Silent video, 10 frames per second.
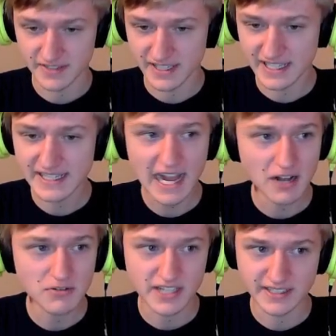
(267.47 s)
Again,
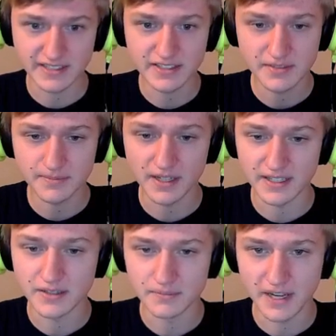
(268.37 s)
outdated,
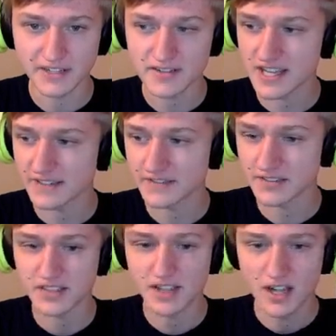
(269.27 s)
but Miners
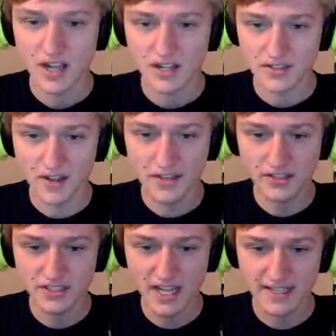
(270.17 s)
Haven,
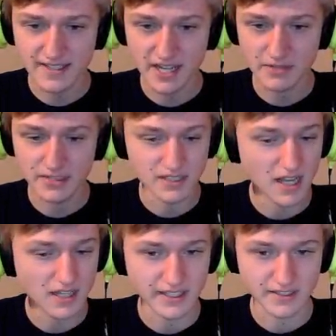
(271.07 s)
nonetheless, I would
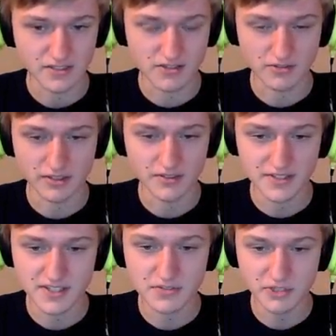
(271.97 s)
not like the tutorial. So
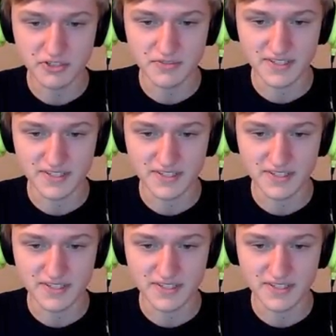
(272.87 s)
this is what you should be